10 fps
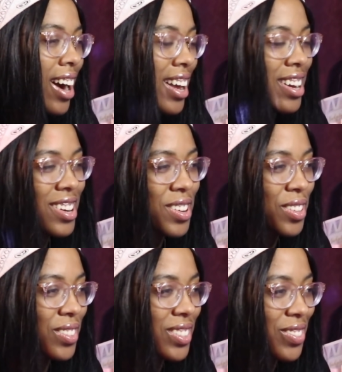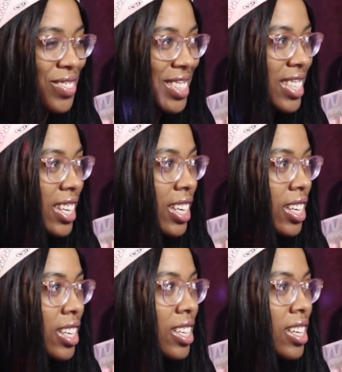I didn't know,
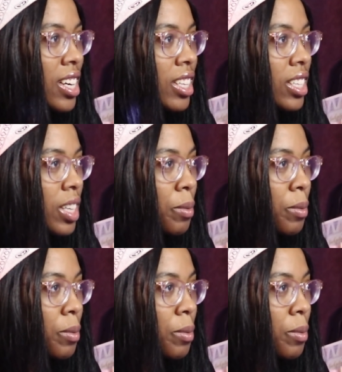really. This